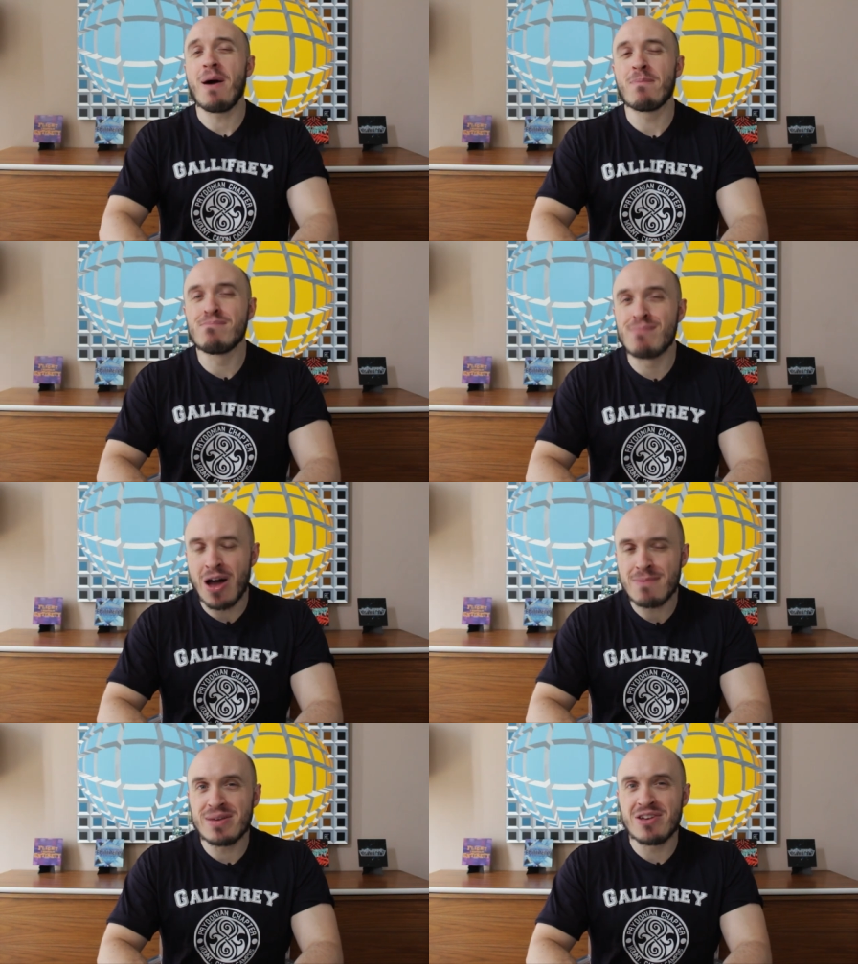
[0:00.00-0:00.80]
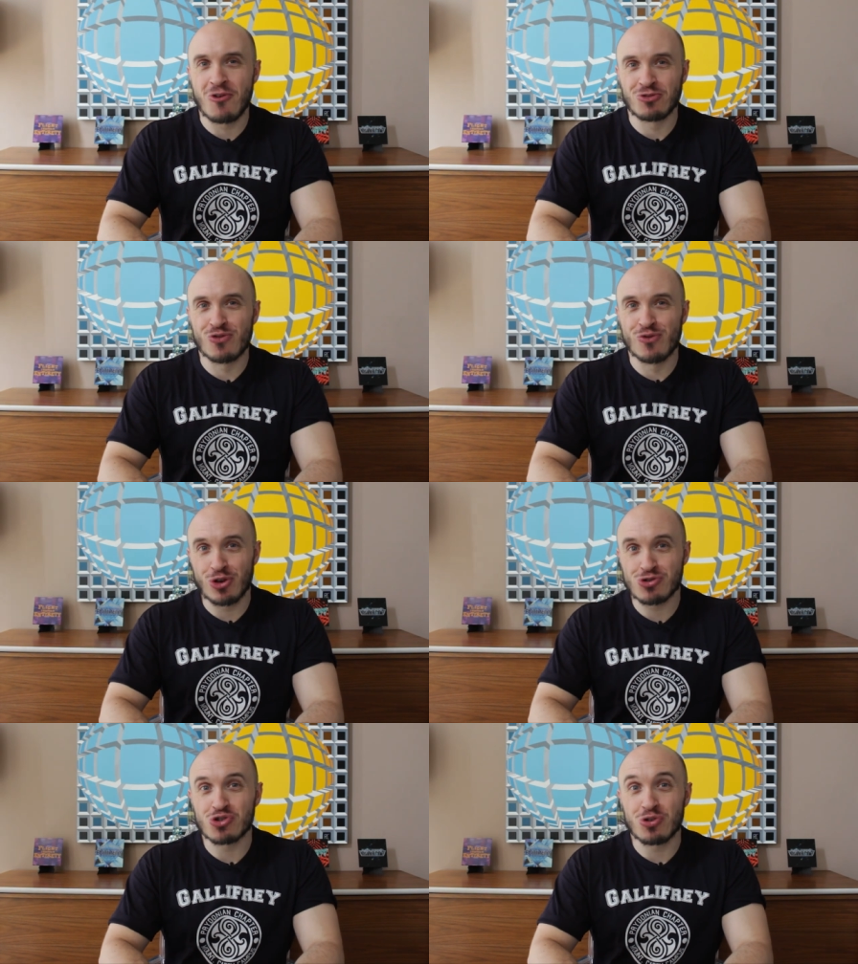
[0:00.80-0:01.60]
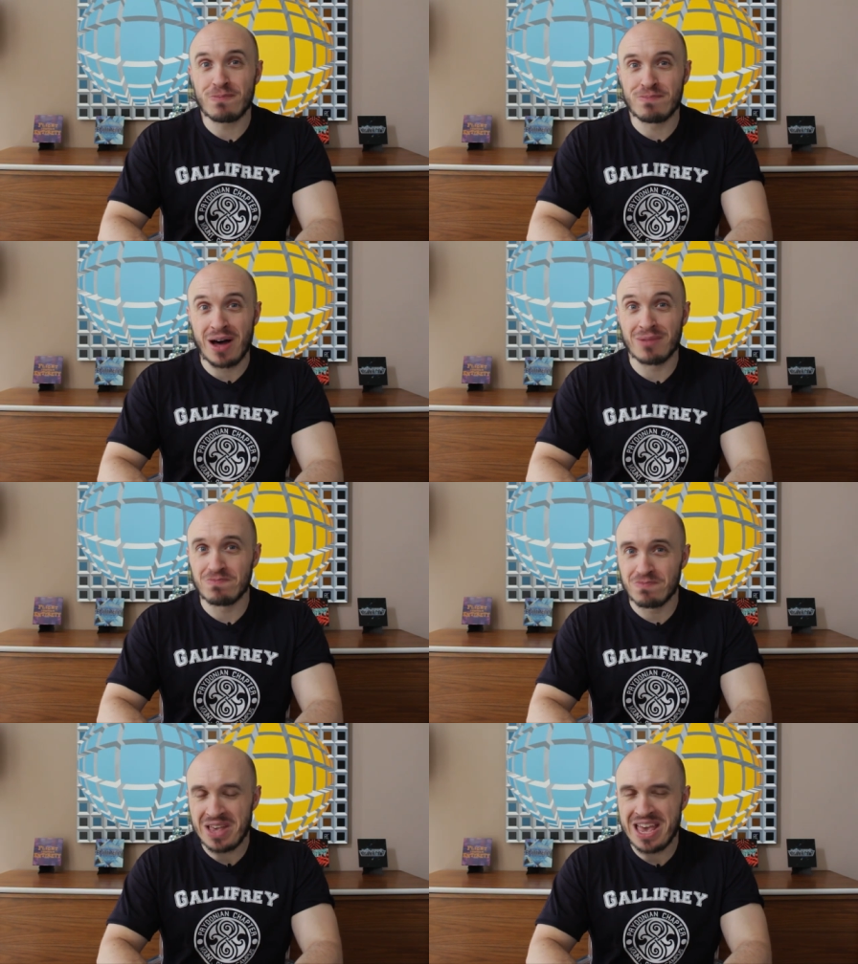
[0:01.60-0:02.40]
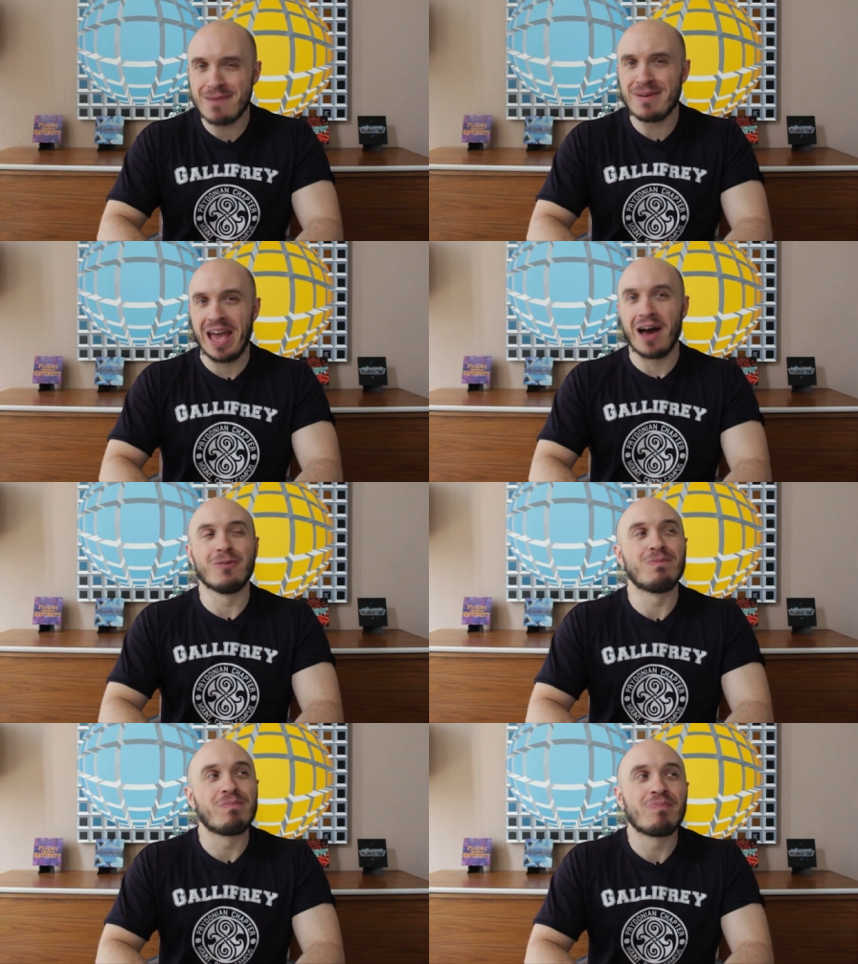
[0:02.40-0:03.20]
part might be controversial, but hear me out.